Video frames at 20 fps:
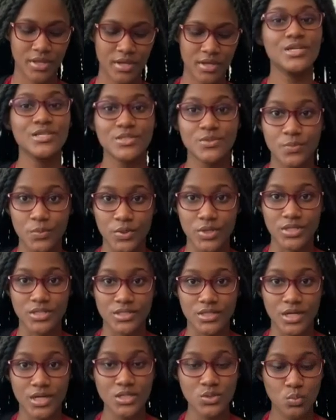Sports
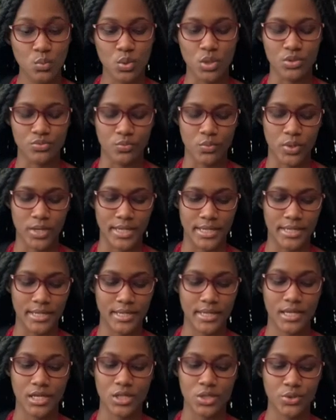stars worldwide,
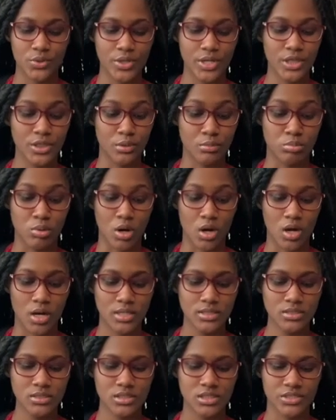including LeBron,
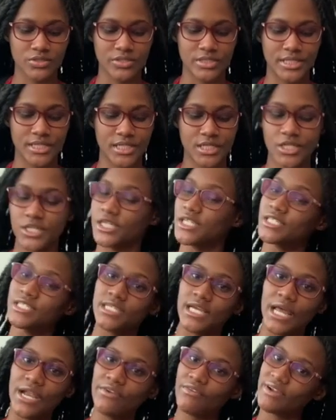Serena,
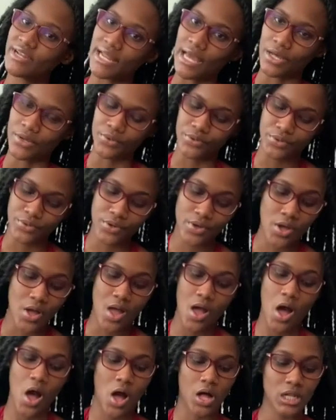Cristiano Ronaldo,
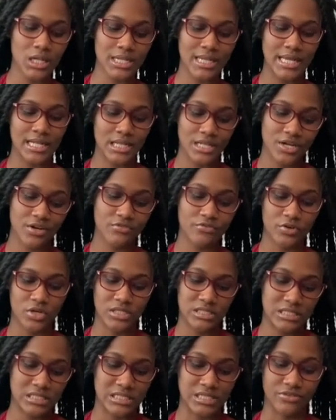all lend their
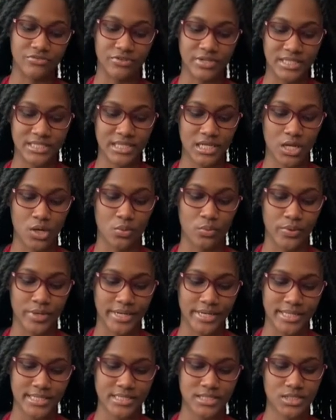voices in raising
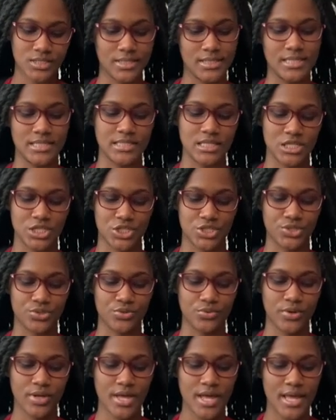awareness to this issue,
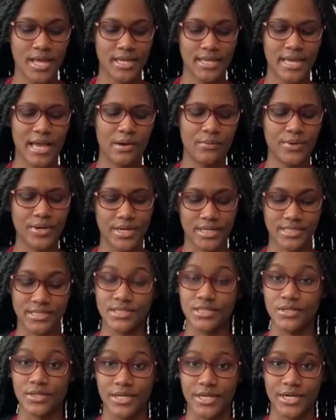yet we are
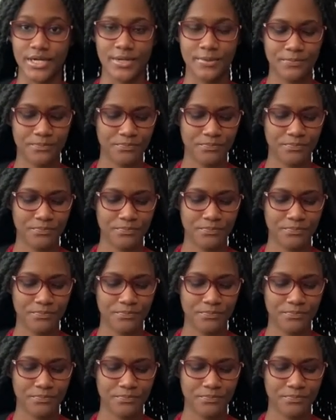still here.